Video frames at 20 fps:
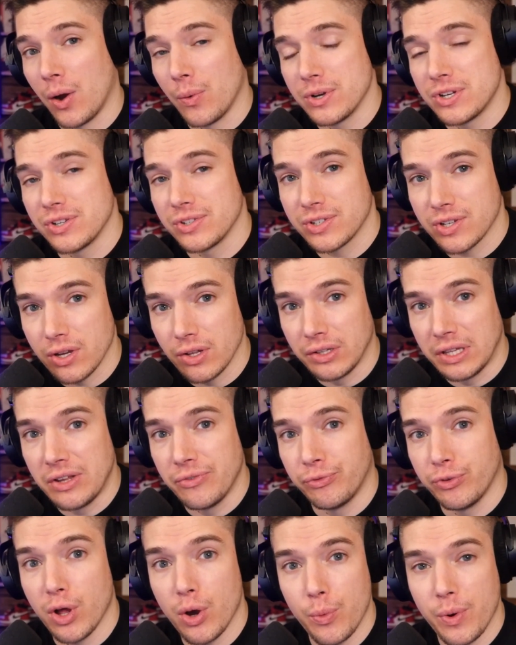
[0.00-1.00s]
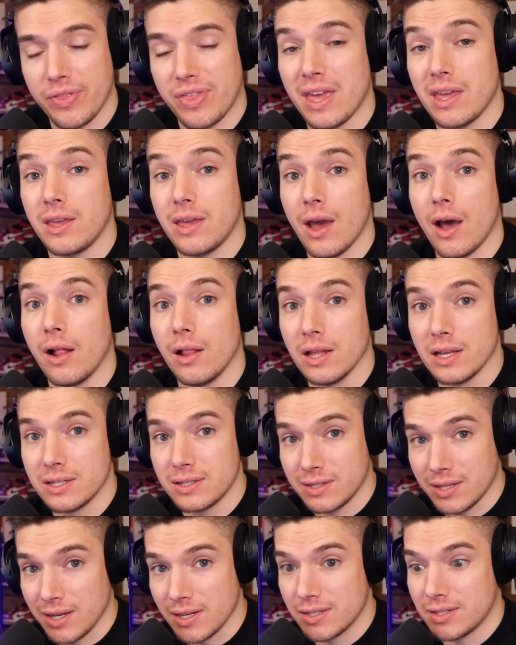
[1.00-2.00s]
which is Caulifla with a Kale
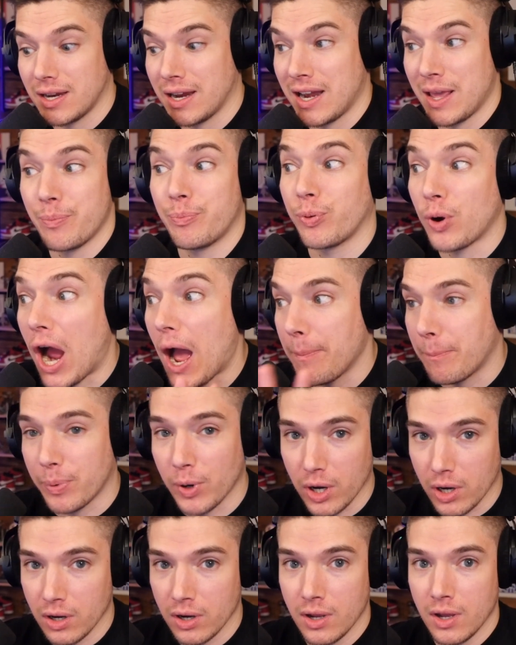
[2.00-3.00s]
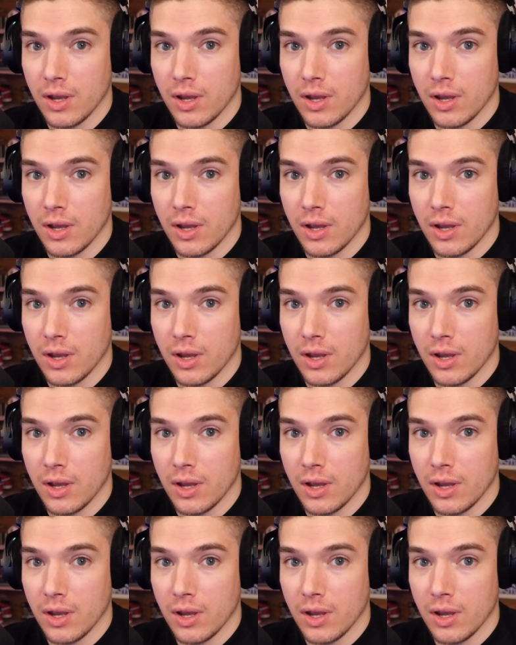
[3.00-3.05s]
assist and a proper,